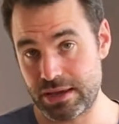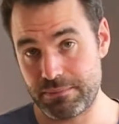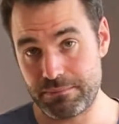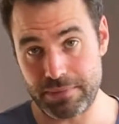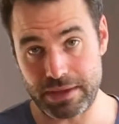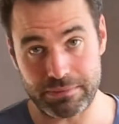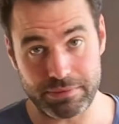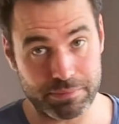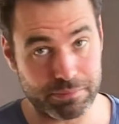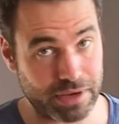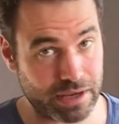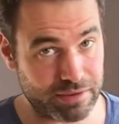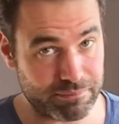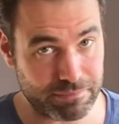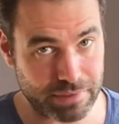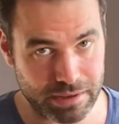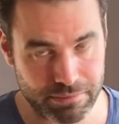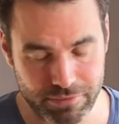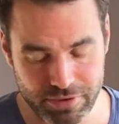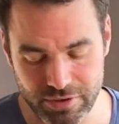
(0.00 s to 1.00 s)
Maybe my
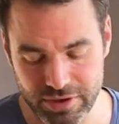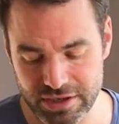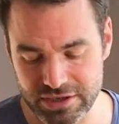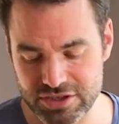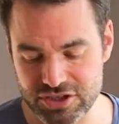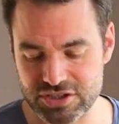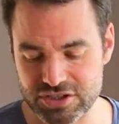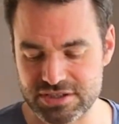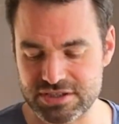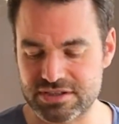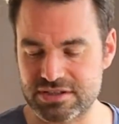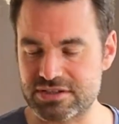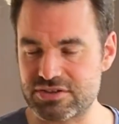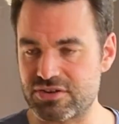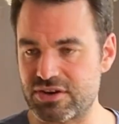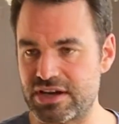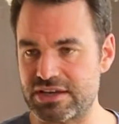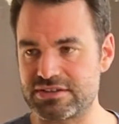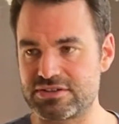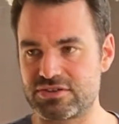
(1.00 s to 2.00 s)
memory just
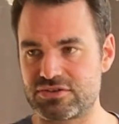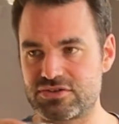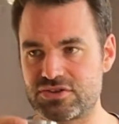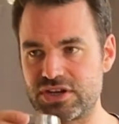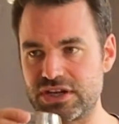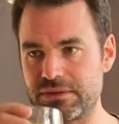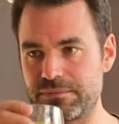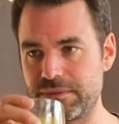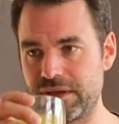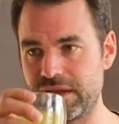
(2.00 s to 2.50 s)
tries to trick